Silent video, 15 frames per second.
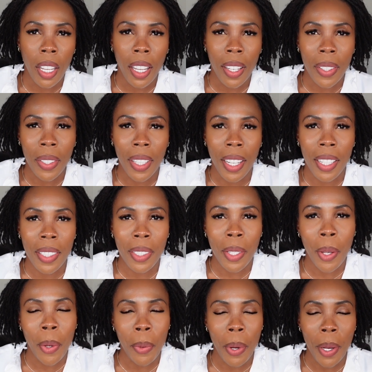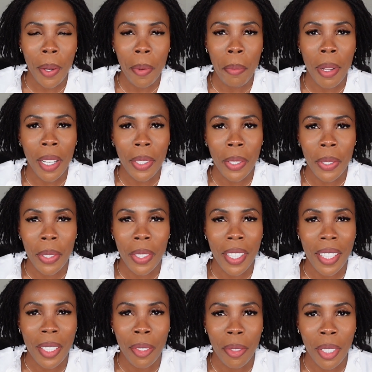Hello guys, welcome back to
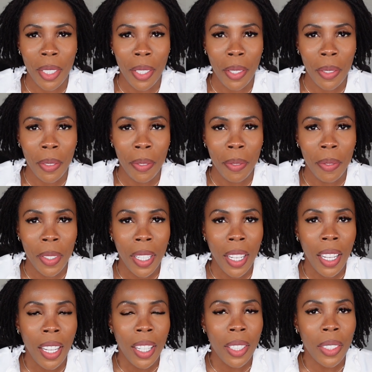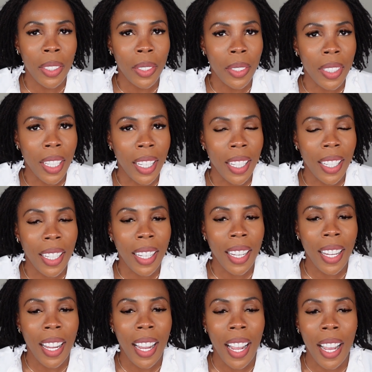today's video.
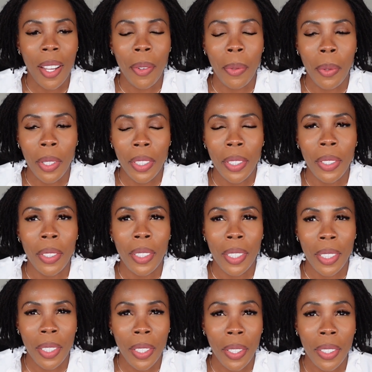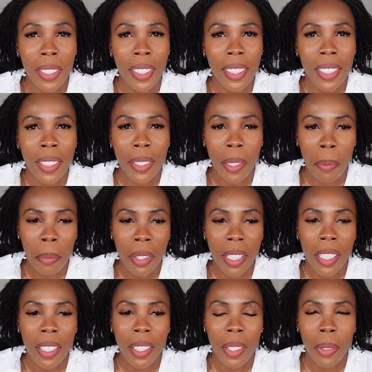Today I want to discuss
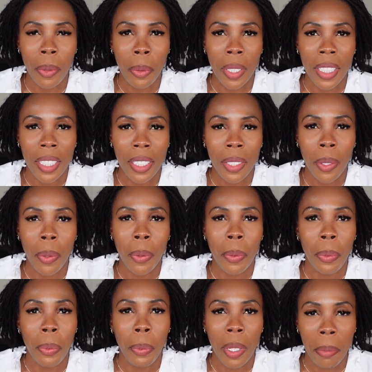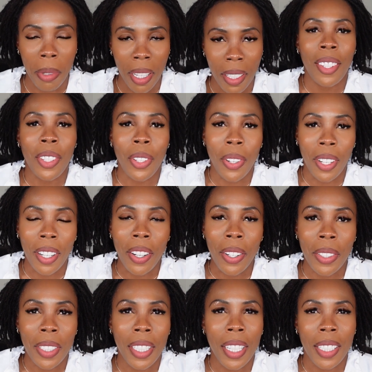something with women, young
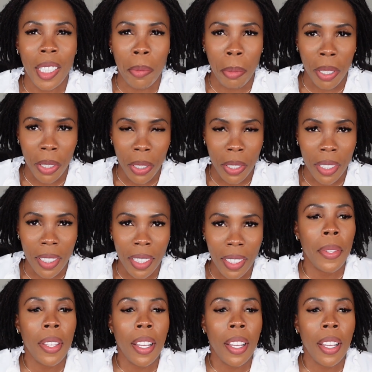girls especially.